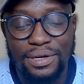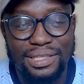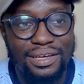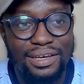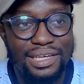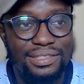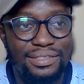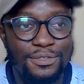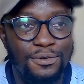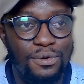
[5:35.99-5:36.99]
I think
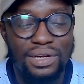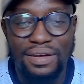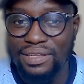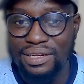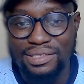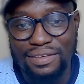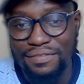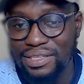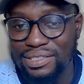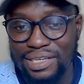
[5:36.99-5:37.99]
Arsenal scored after the
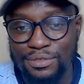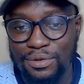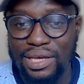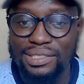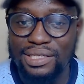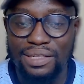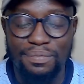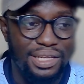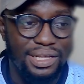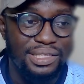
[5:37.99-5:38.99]
70th or 80th
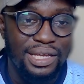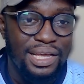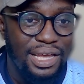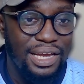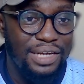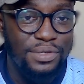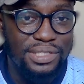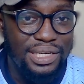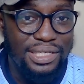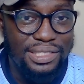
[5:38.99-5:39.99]
minute, and it
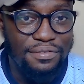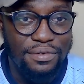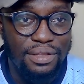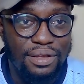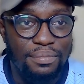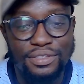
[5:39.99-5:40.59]
wasn't easy for them.